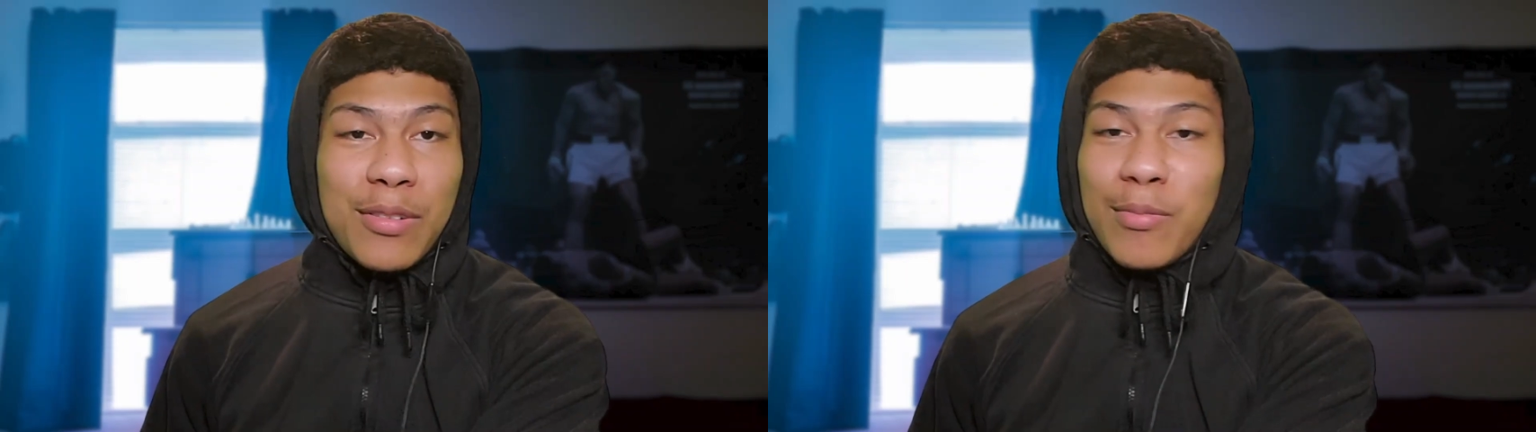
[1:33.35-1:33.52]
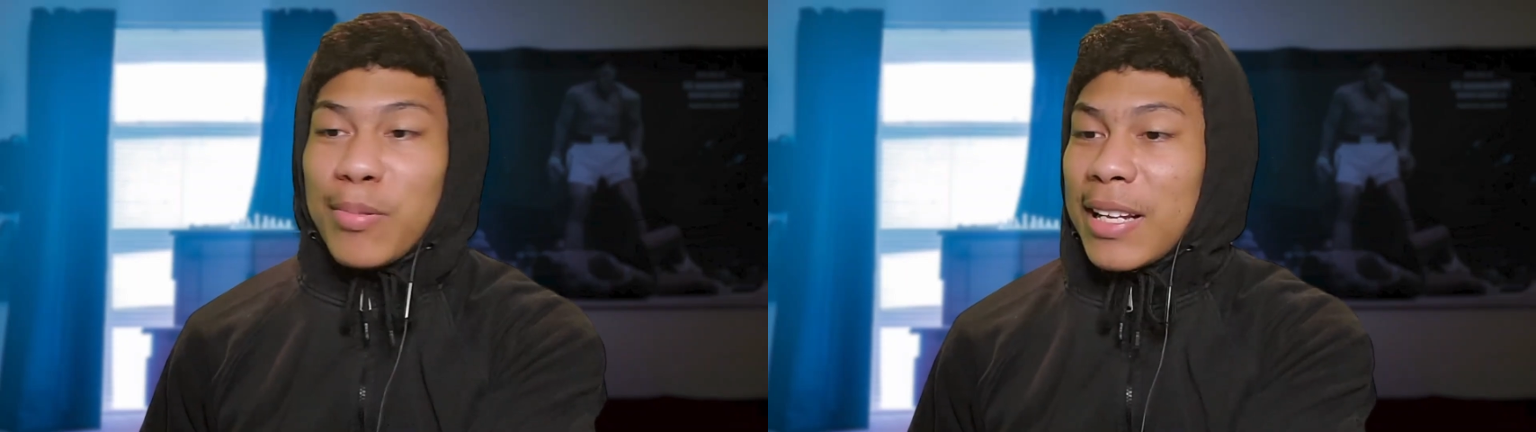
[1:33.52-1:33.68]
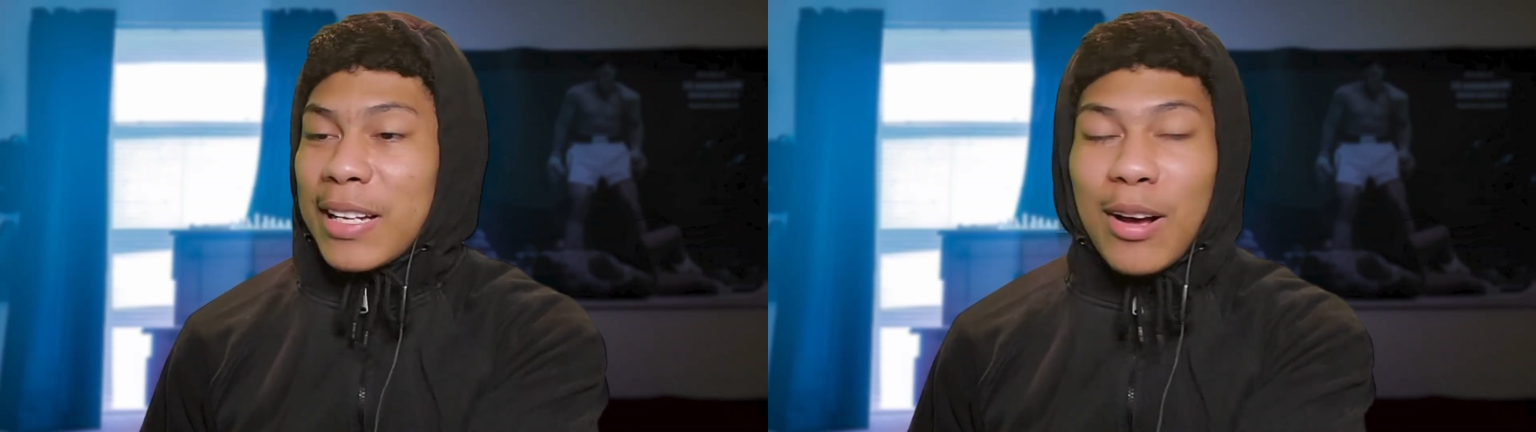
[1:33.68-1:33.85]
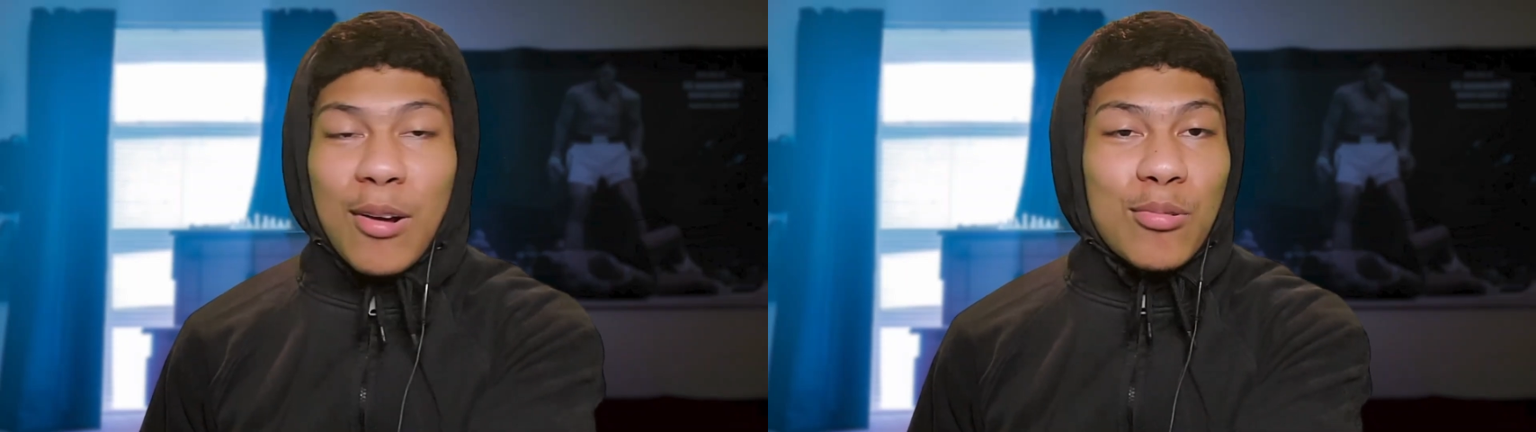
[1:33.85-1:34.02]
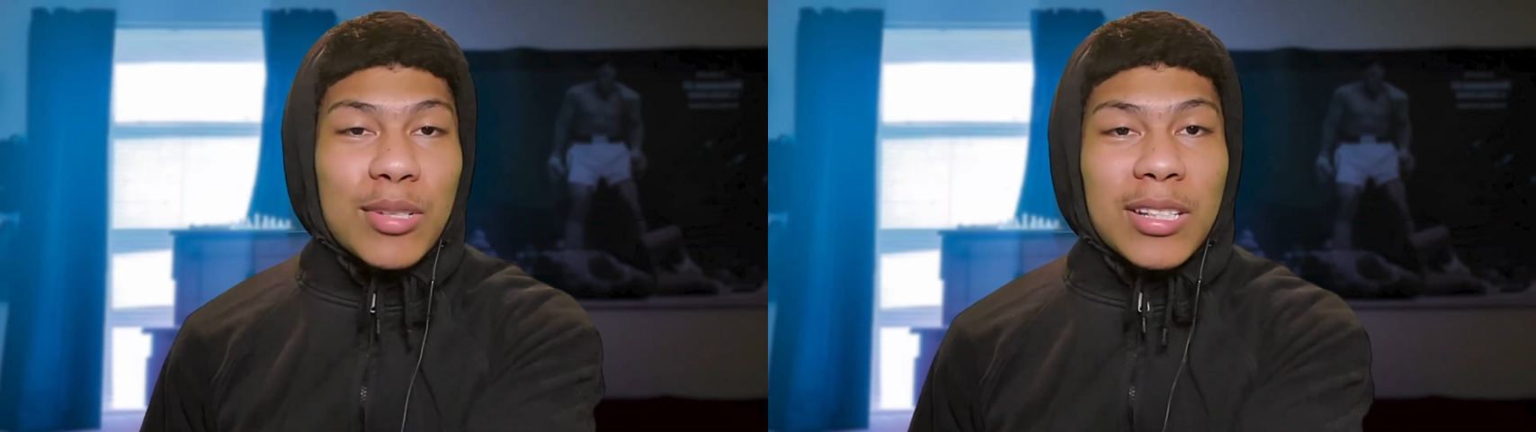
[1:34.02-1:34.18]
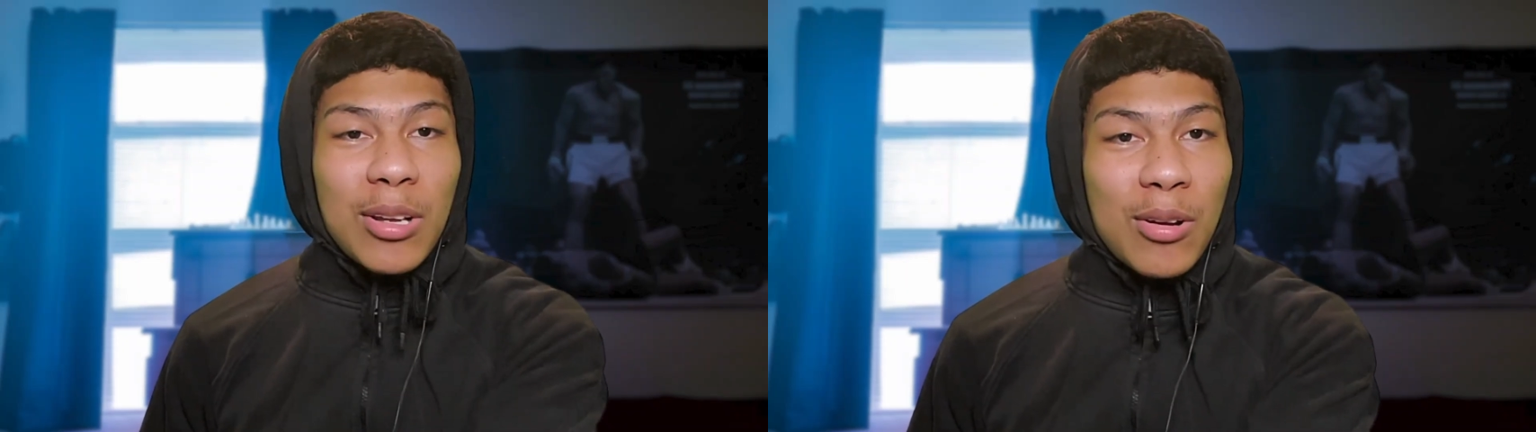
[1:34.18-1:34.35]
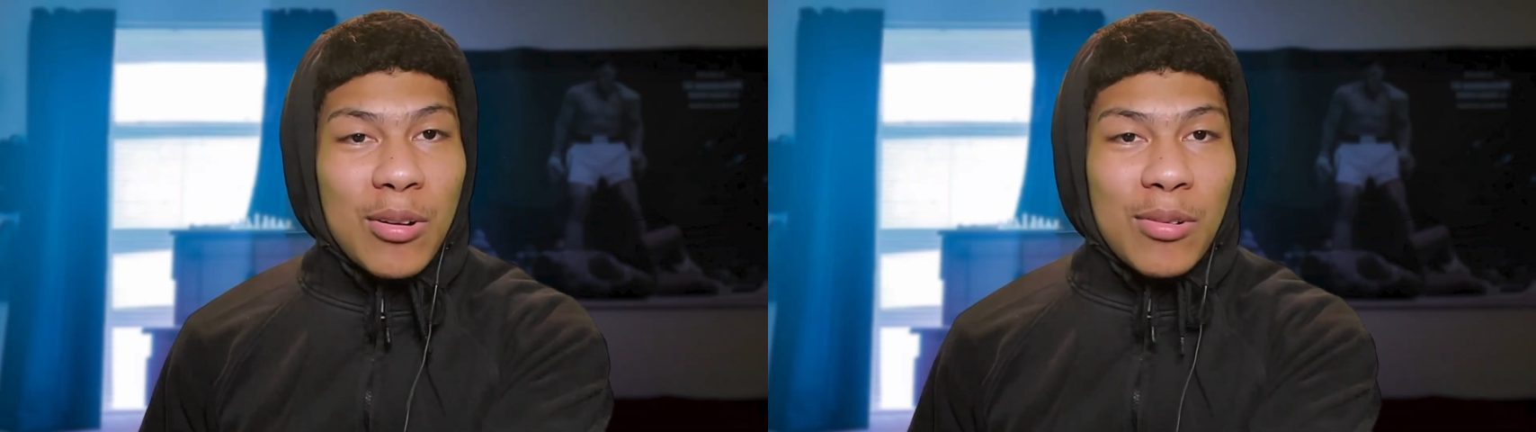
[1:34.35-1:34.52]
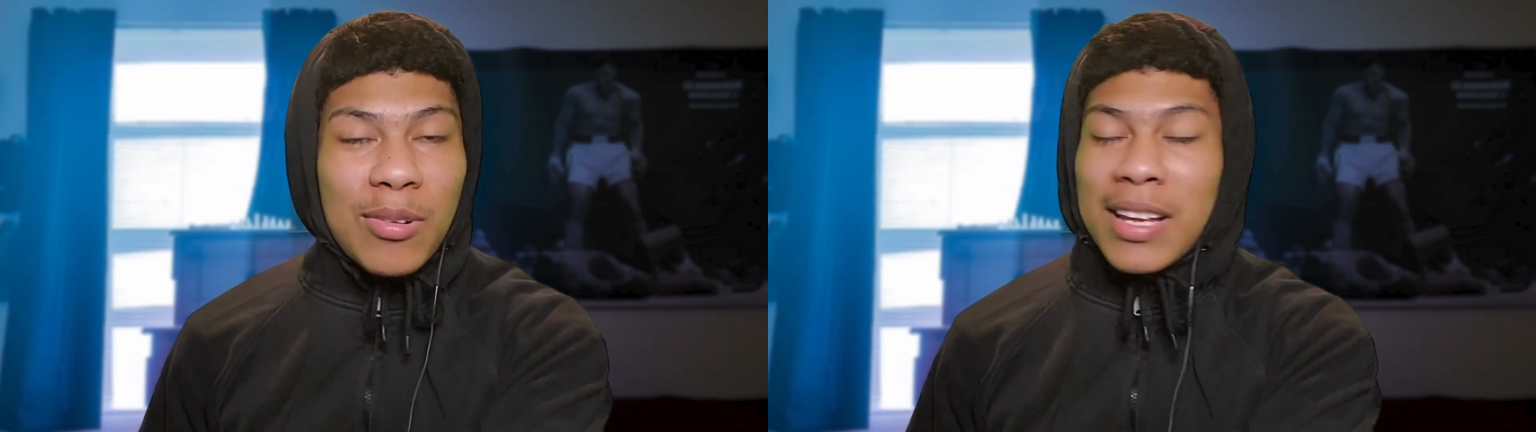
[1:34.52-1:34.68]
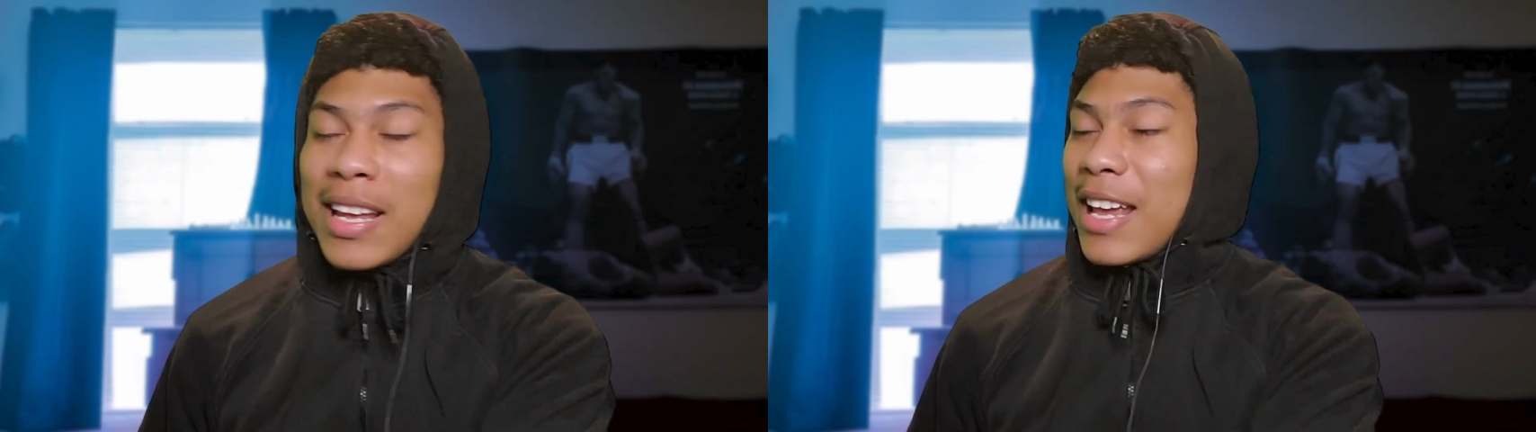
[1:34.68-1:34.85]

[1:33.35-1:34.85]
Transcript: You play the whole song,